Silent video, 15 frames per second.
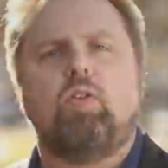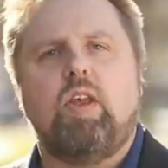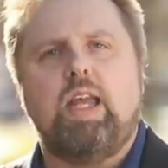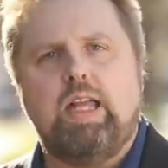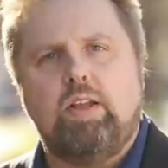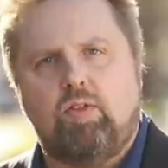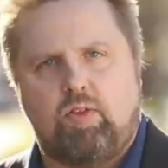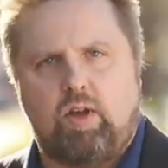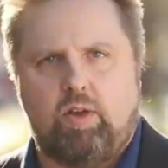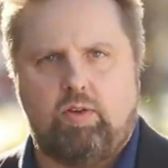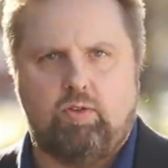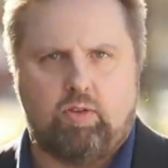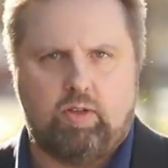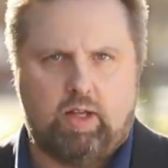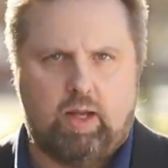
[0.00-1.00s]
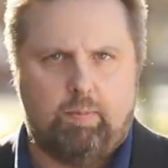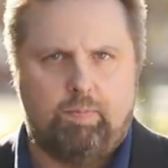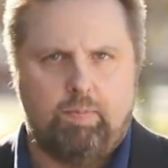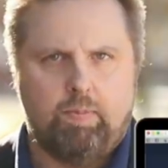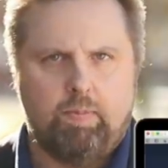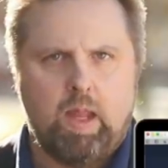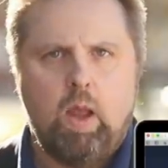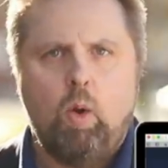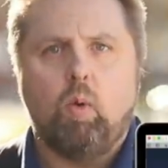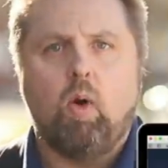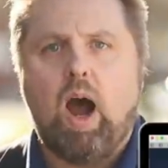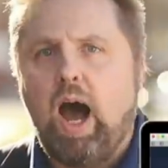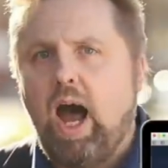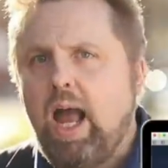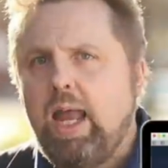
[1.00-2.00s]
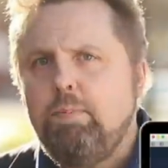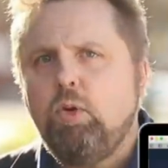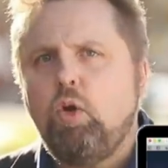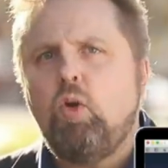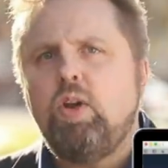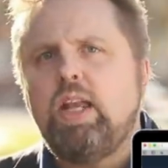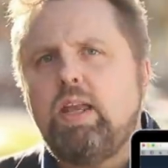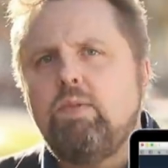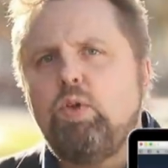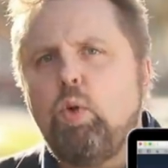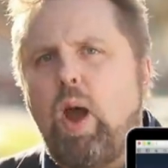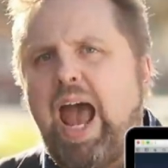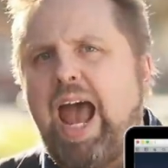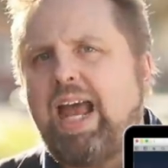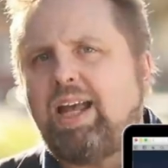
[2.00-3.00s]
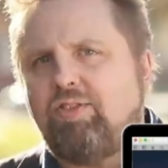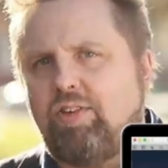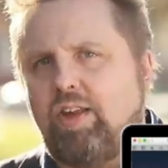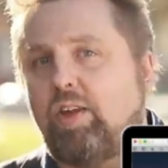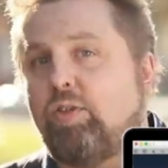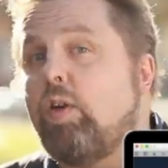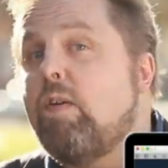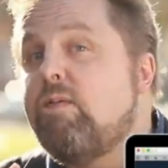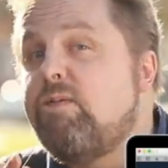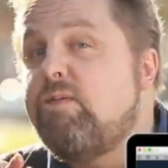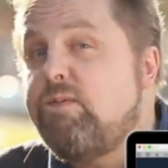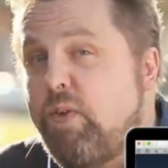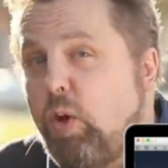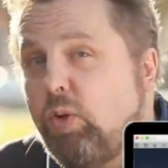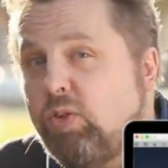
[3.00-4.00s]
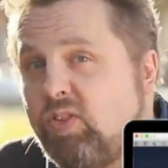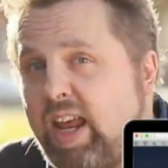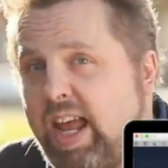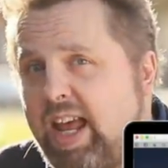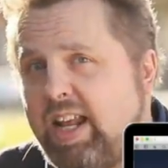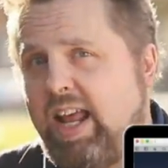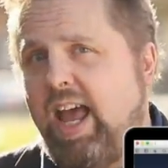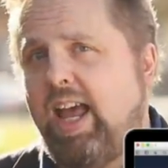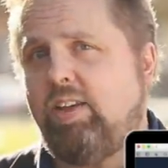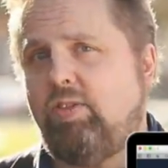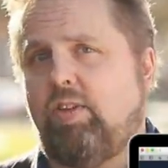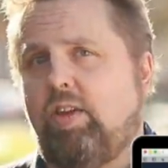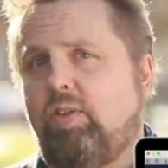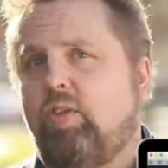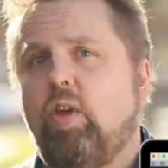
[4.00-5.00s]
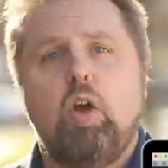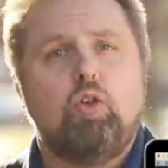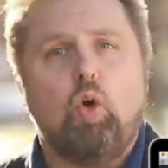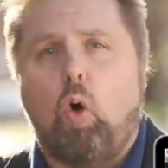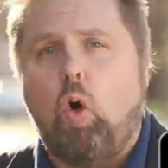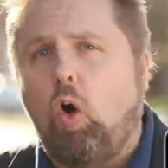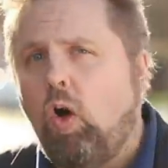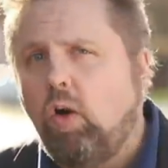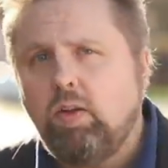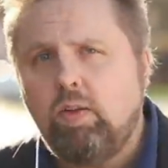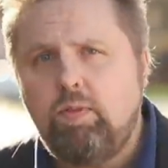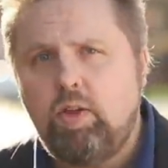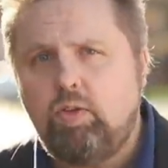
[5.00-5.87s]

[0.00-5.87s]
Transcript: joined our club and been a part of our live virtual studio audience, this is the time to do so. This is